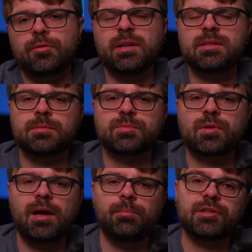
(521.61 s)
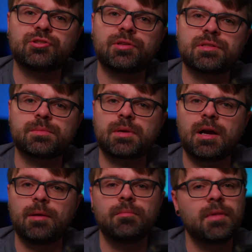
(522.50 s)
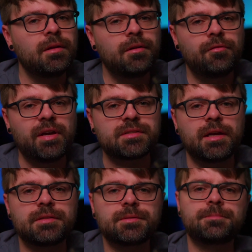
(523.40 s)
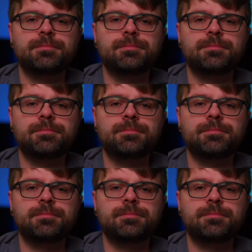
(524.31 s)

already subscribed, make sure to subscribe. Thanks, guys.